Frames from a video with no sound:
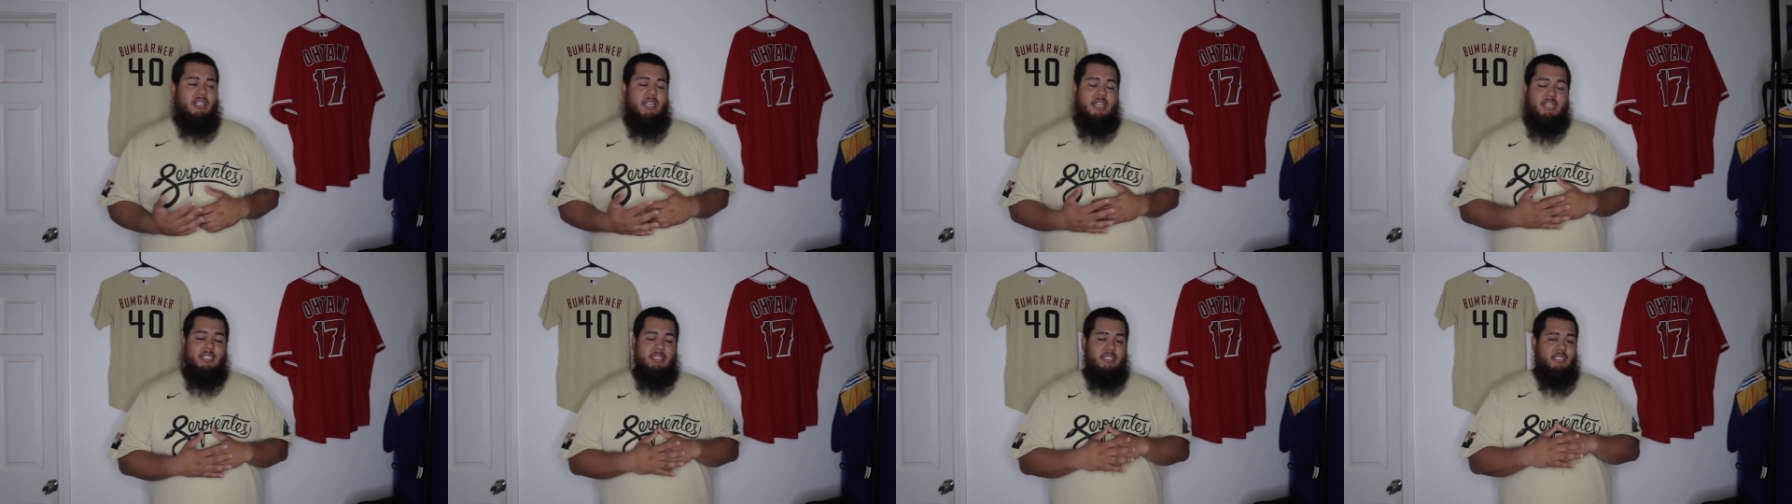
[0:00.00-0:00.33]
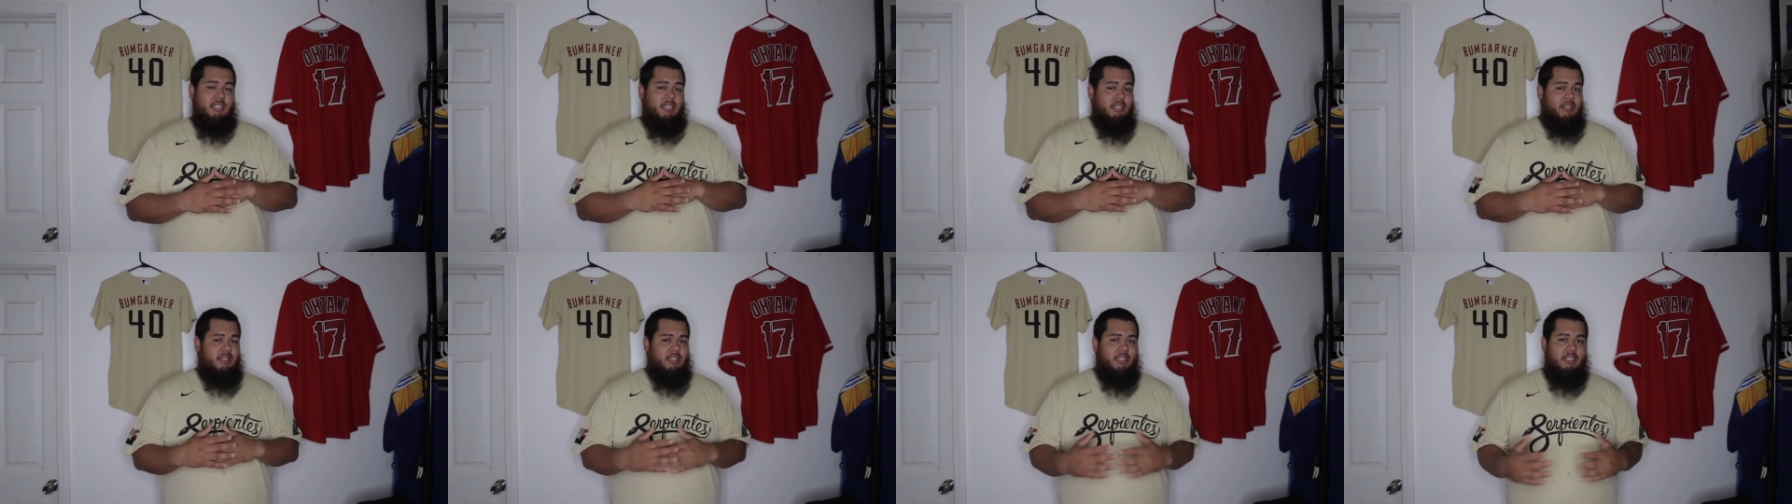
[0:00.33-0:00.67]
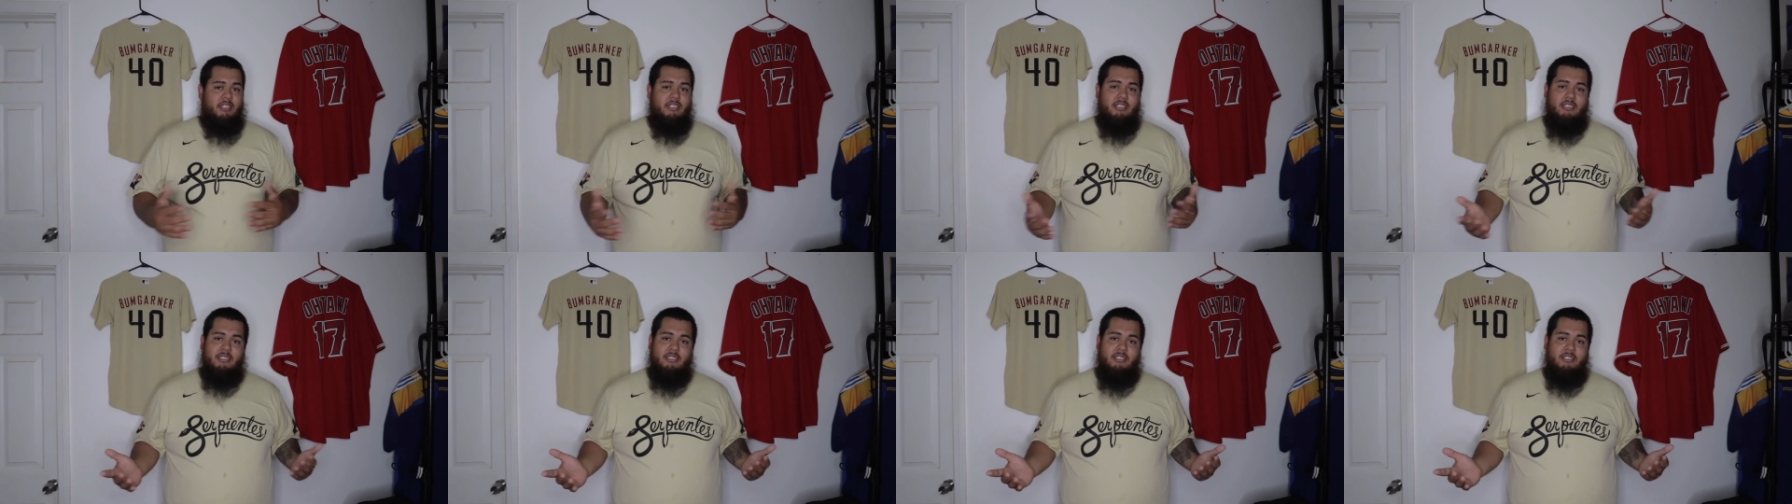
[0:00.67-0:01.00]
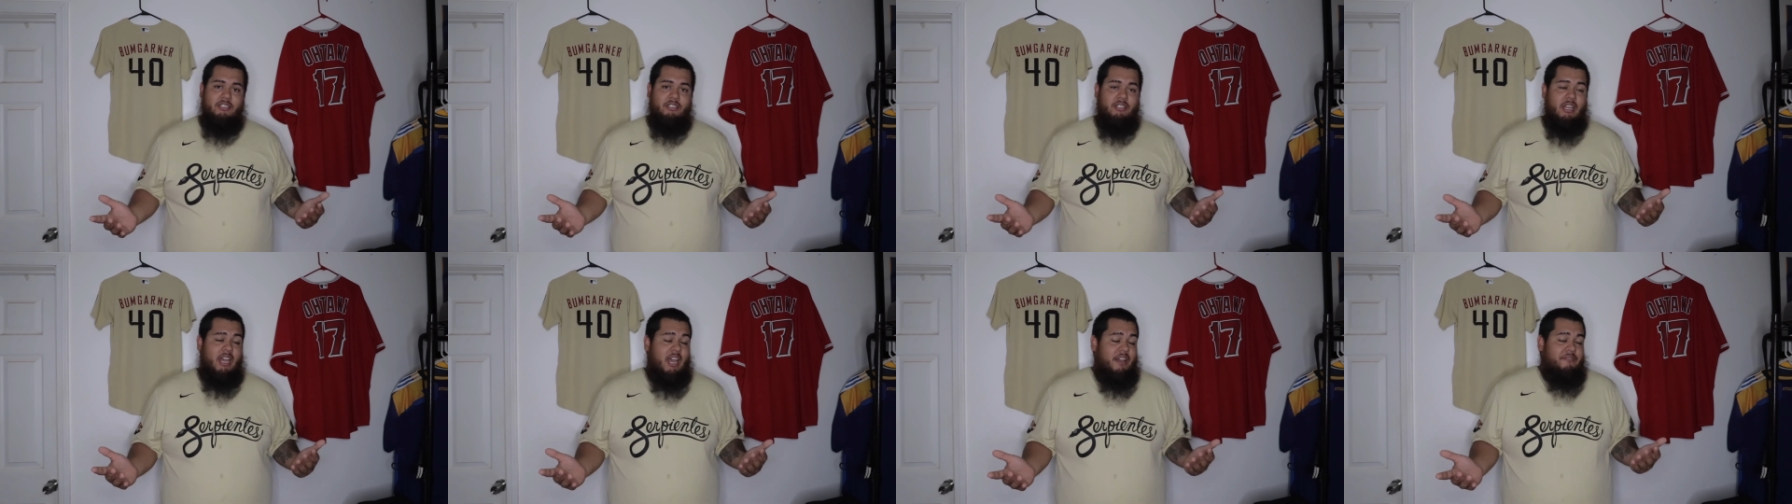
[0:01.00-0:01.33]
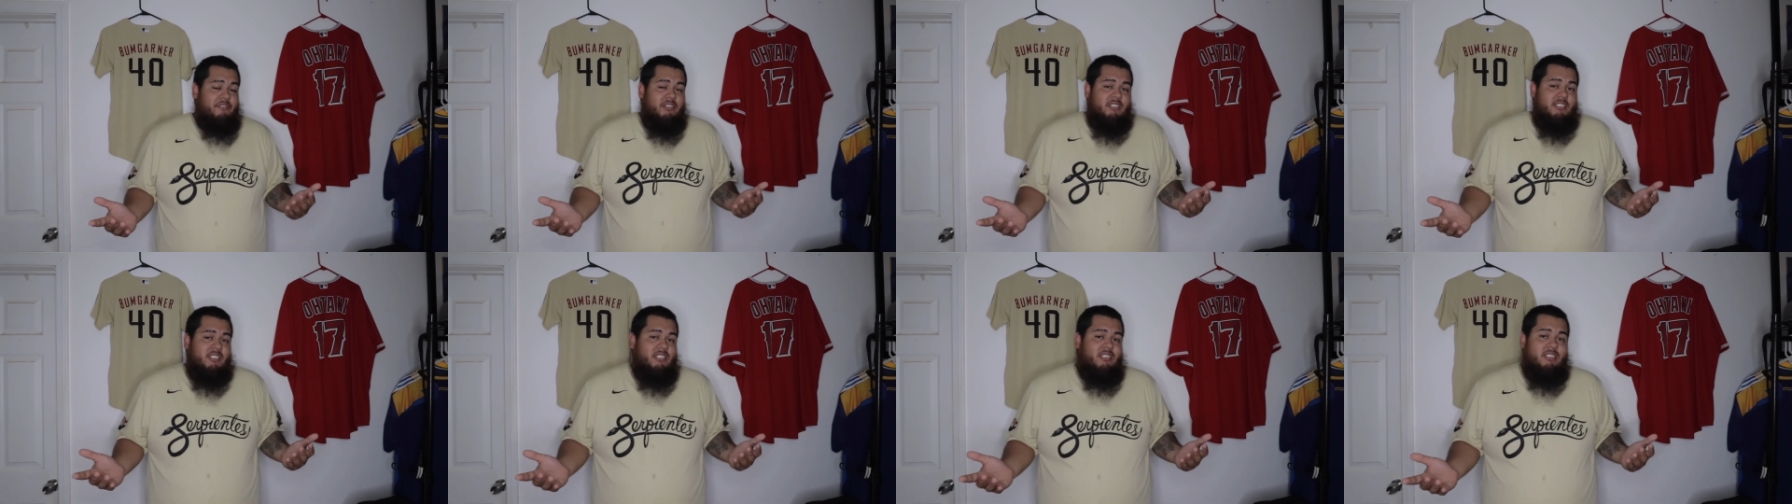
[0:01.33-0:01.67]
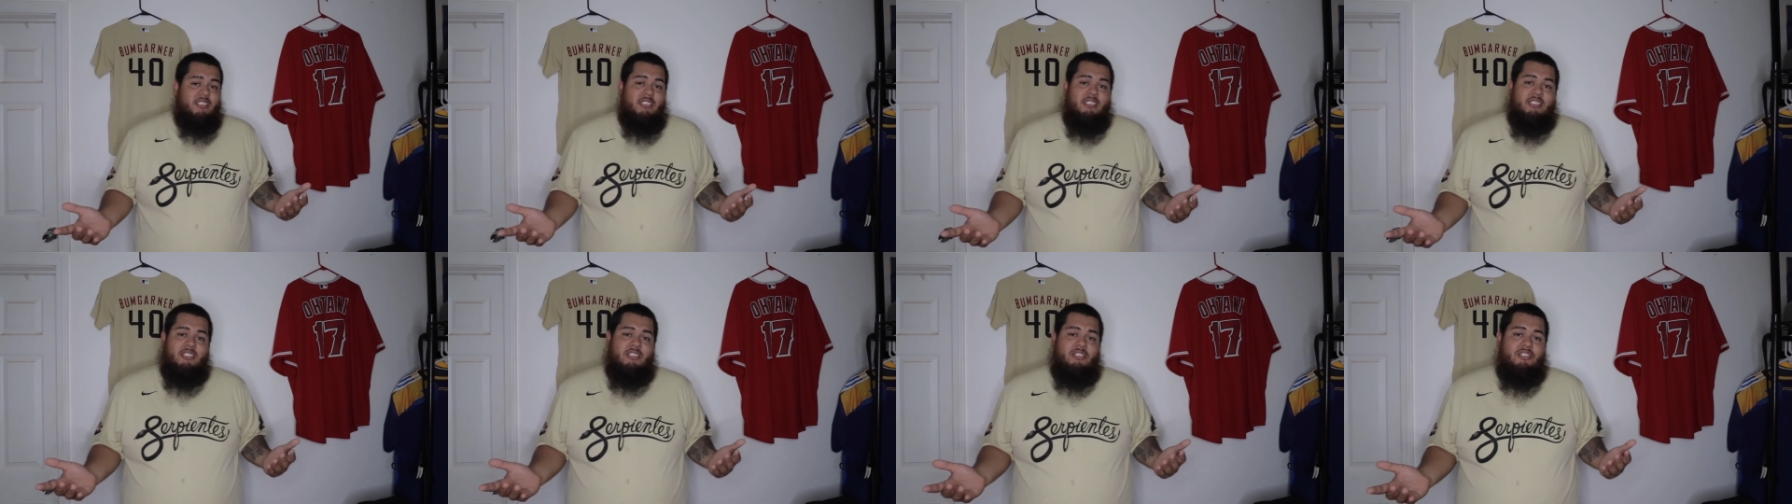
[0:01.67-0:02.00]
like I said, these I haven't seen
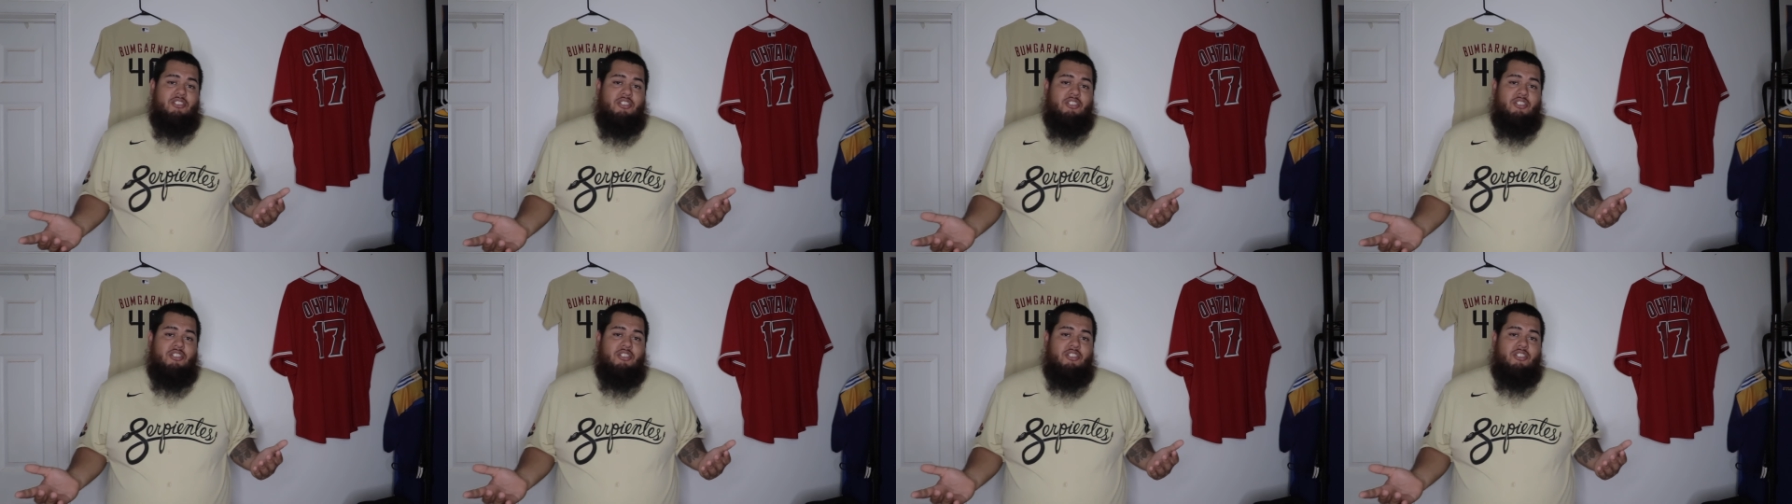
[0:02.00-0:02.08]
these